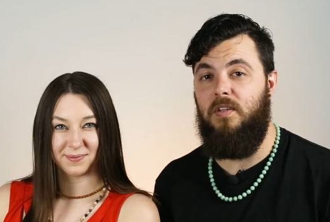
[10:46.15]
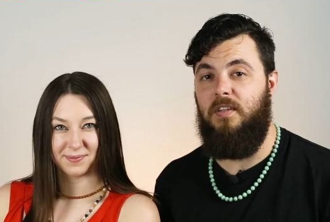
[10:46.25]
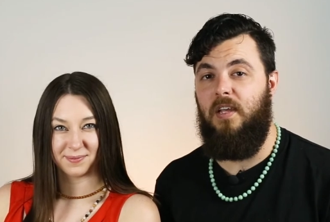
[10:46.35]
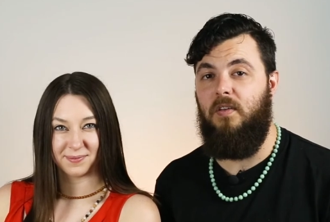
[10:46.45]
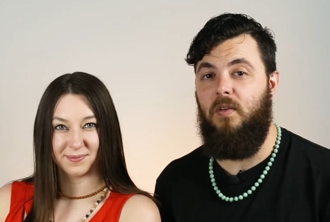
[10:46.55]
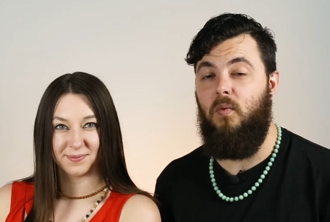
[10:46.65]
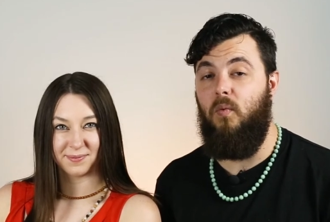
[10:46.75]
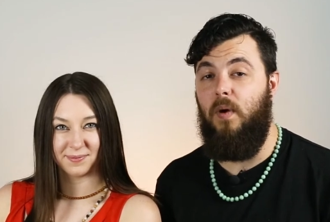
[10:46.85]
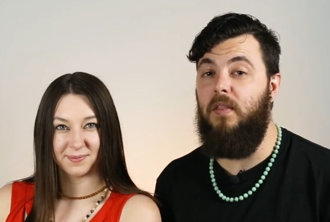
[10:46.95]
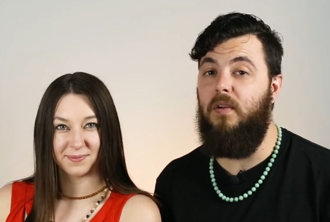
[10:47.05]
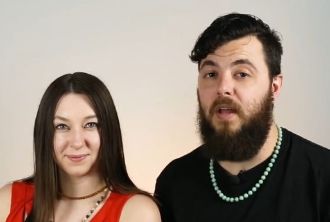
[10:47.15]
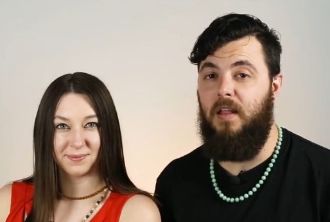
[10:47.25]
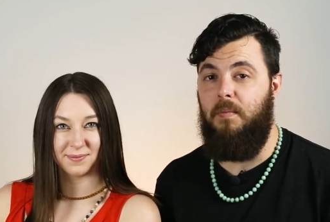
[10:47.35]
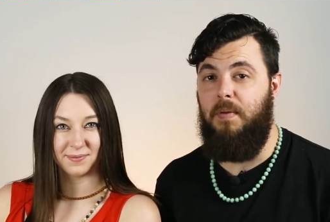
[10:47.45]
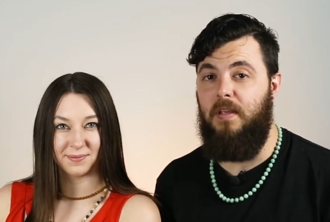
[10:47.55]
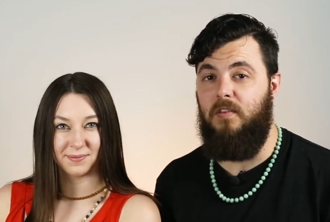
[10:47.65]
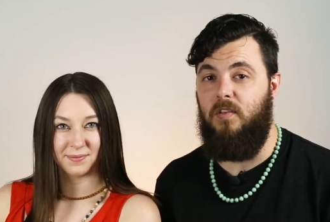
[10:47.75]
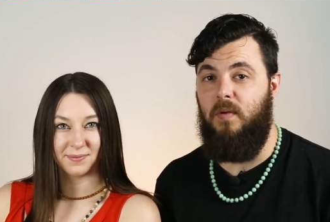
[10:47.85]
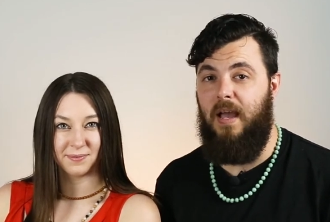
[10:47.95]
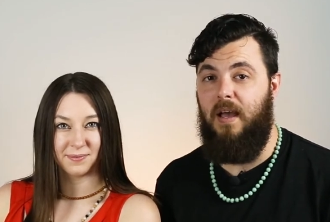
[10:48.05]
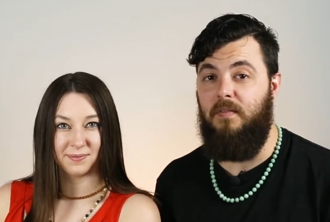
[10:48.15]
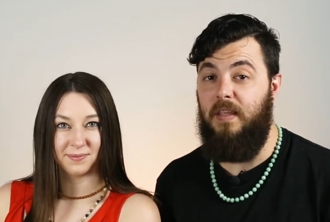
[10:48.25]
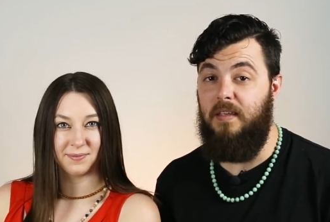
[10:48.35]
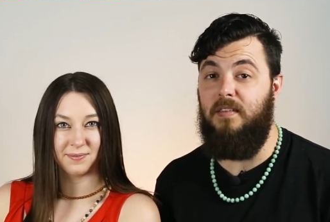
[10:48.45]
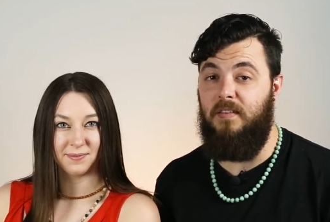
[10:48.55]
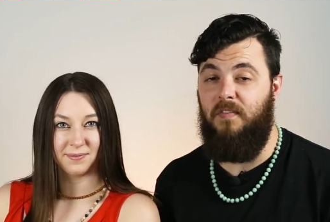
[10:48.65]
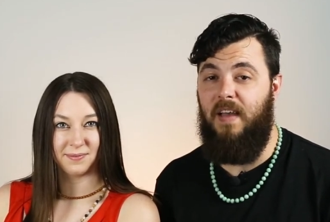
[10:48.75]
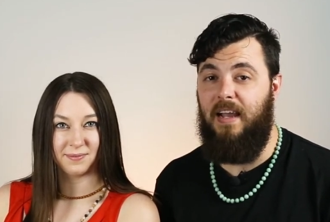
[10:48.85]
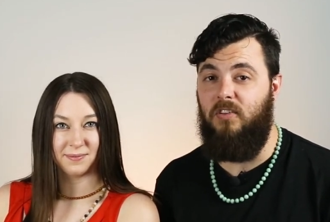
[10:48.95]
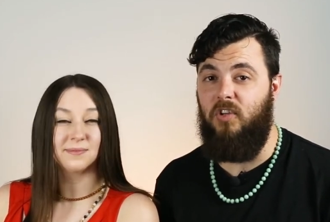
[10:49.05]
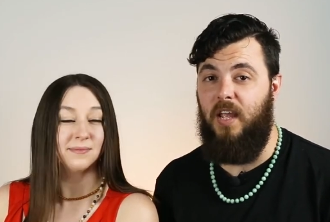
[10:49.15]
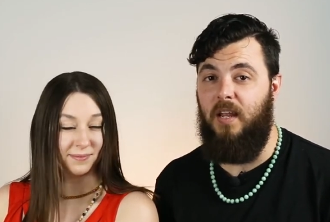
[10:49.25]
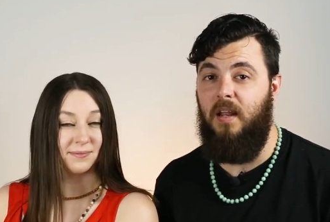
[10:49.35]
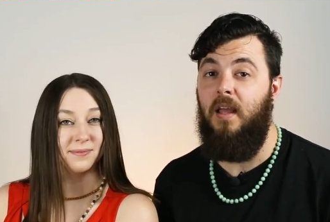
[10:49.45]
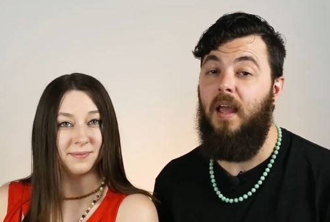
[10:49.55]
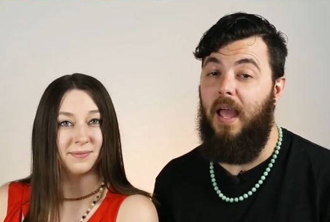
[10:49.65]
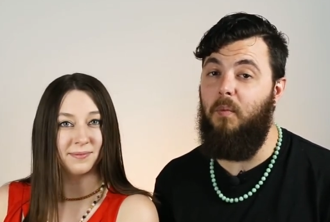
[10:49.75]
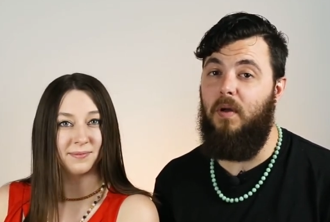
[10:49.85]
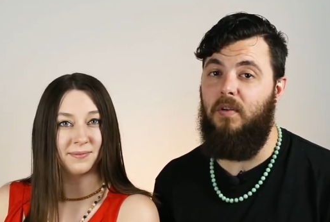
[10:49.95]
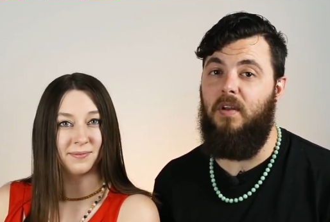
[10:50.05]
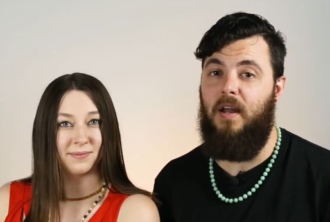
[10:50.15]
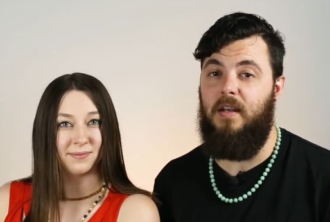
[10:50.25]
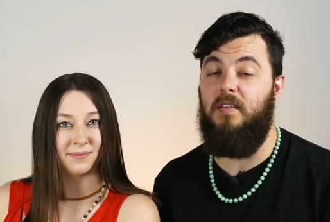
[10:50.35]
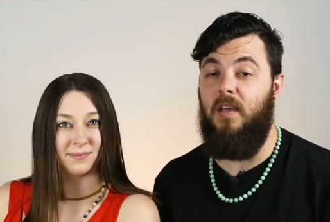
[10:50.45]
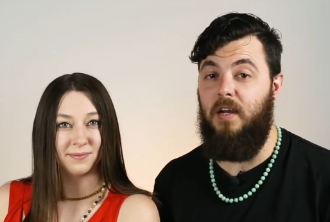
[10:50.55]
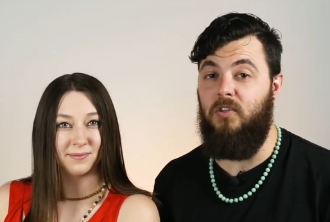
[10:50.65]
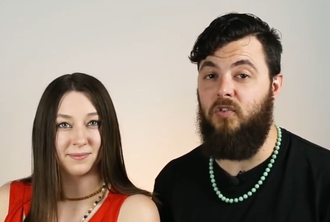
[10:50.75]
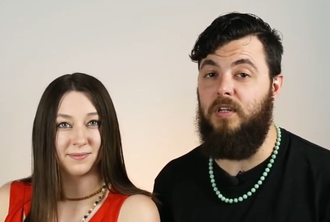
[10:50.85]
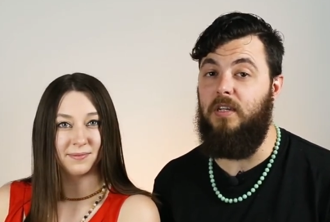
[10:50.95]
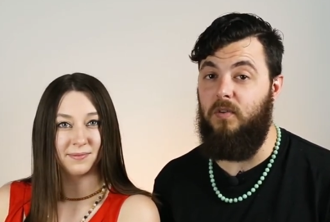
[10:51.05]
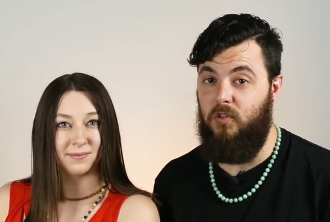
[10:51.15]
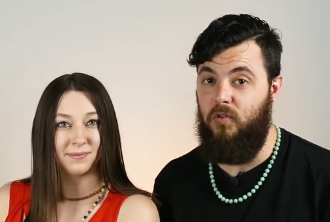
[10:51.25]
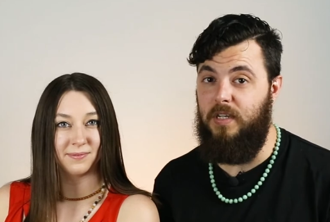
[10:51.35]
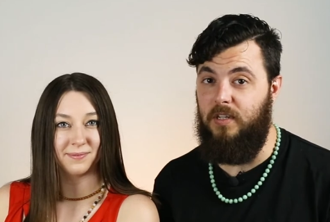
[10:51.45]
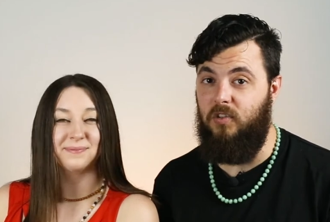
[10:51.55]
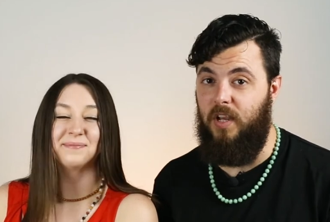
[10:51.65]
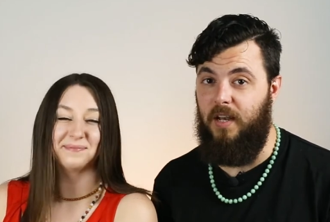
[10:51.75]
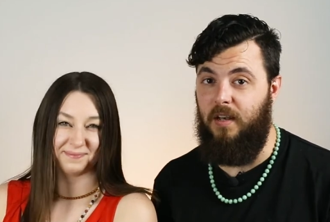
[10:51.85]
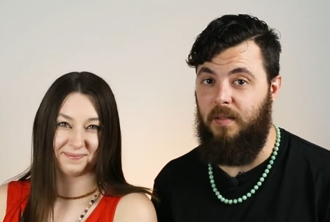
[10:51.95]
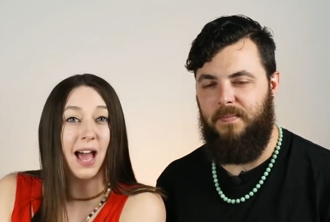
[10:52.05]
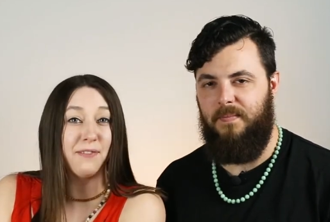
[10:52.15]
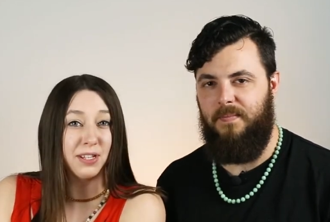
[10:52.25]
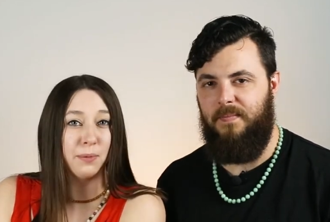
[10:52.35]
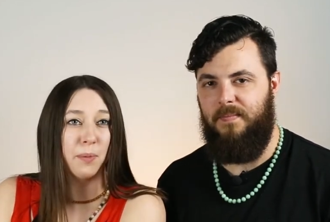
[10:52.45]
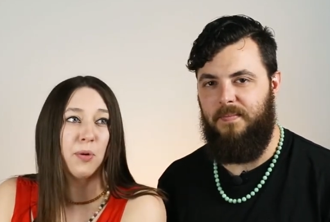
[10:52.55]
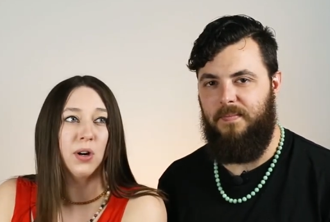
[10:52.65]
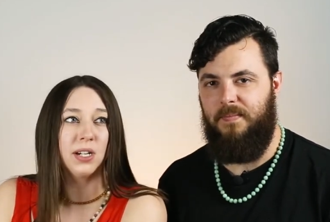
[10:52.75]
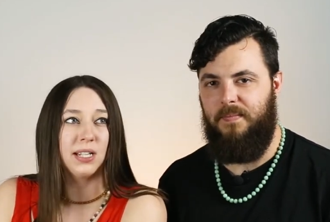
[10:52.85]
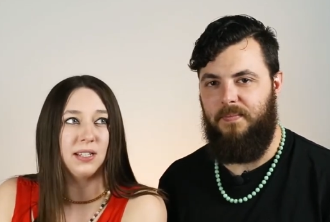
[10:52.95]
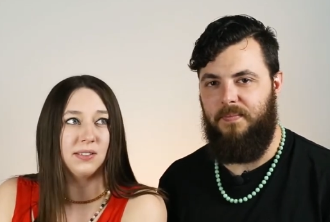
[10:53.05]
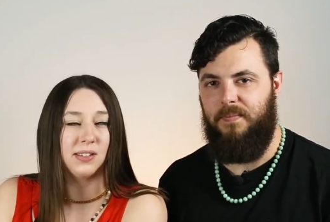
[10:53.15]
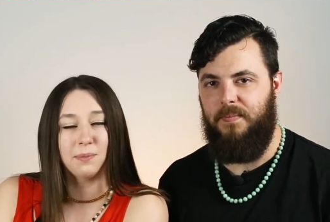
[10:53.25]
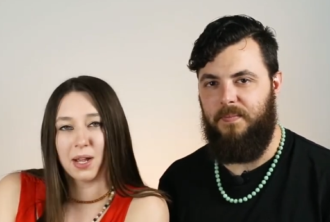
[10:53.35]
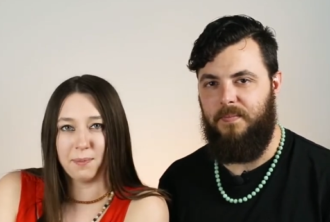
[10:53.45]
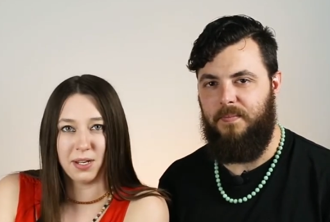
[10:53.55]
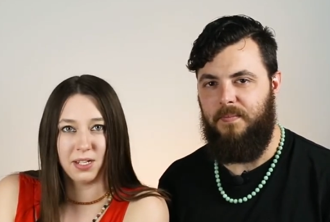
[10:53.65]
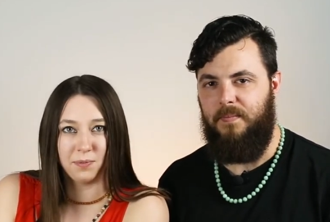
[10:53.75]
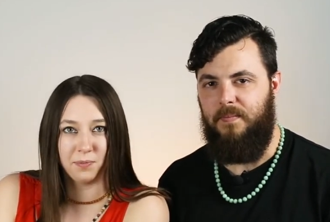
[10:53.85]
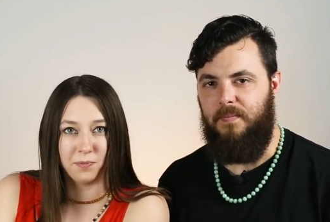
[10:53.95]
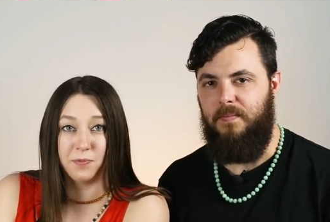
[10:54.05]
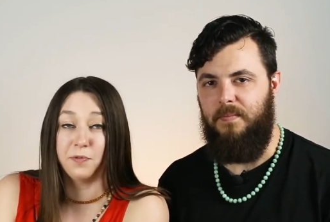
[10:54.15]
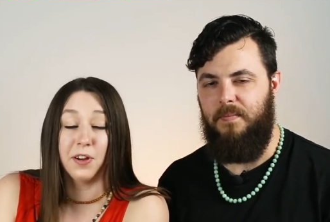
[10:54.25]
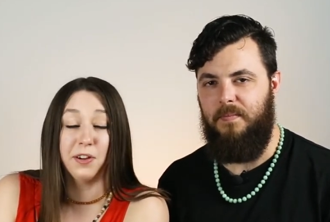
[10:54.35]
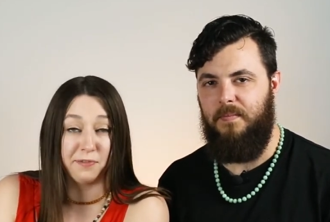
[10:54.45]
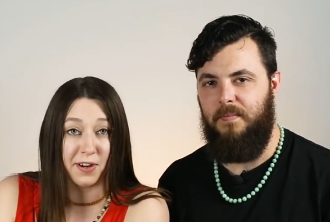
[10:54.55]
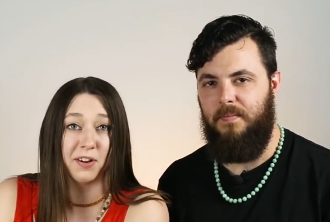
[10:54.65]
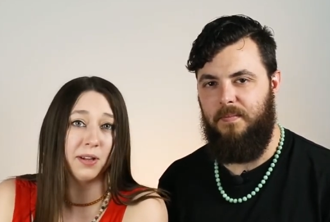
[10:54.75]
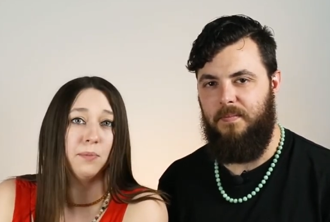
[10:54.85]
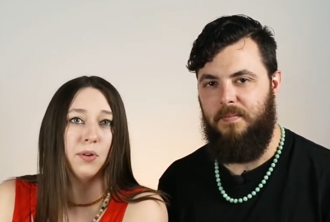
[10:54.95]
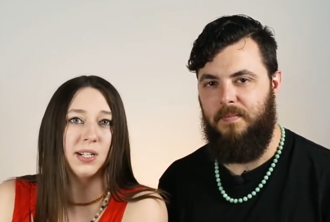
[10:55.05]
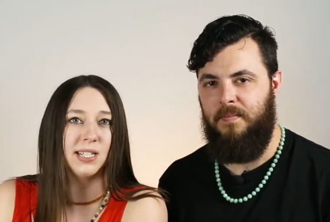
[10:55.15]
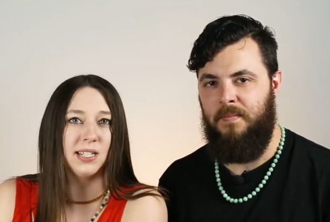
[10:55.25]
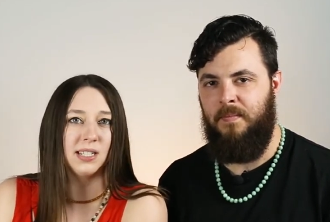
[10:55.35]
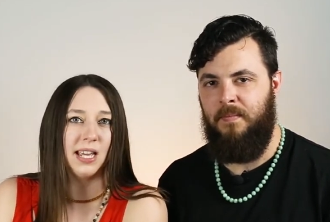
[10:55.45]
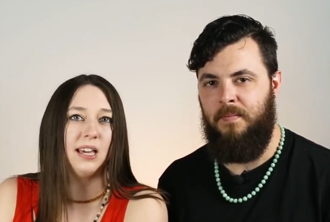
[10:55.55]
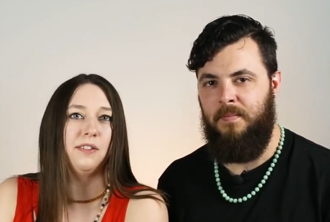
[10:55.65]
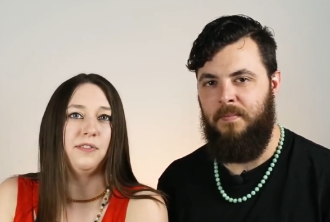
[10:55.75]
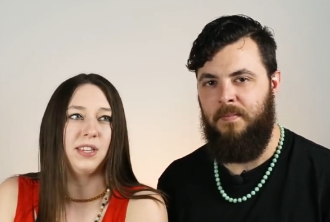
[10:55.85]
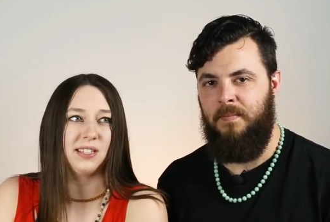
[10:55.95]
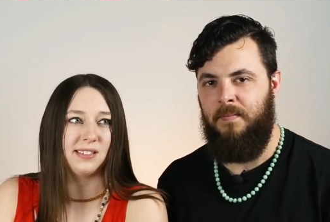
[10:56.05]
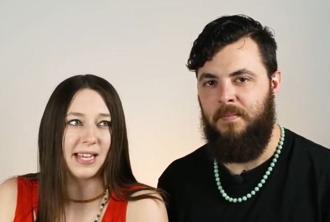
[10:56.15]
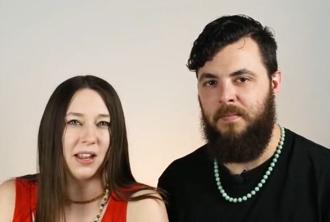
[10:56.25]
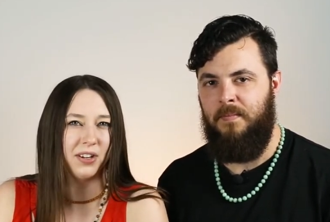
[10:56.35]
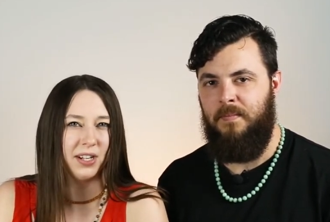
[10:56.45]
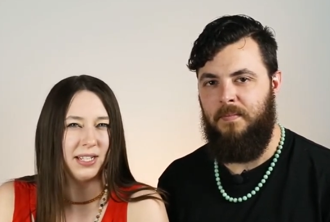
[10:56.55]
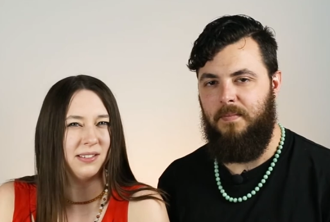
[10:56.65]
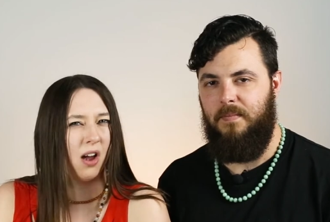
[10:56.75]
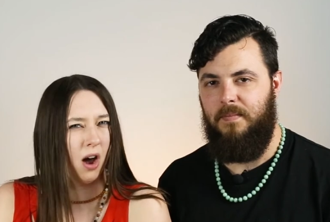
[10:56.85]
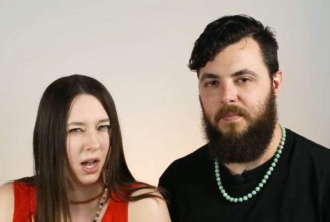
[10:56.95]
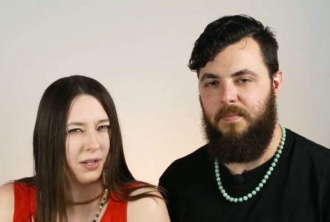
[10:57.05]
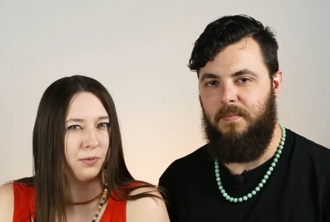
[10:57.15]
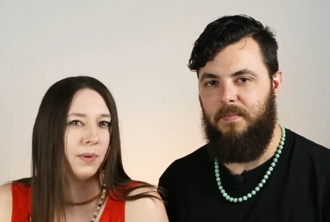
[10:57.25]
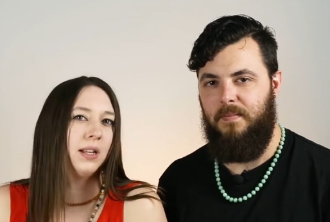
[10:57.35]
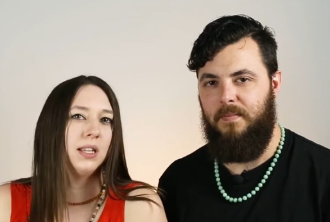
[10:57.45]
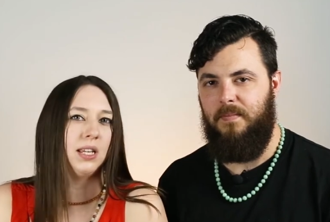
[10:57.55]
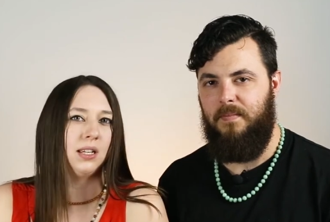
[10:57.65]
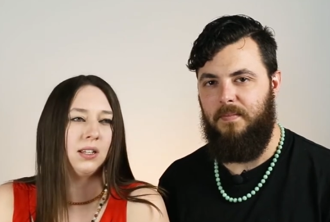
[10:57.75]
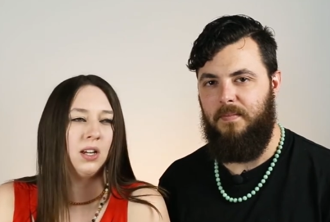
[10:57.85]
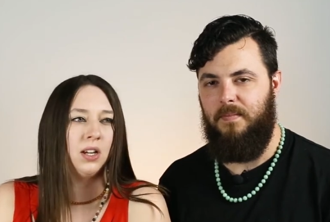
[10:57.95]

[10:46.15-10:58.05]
Speaker 1: to tell you whether or not the piece you have is in fact jade and whether or not it is untreated or treated jade.
Speaker 2: Having a report is, in my opinion, very, very important. If the seller is unwilling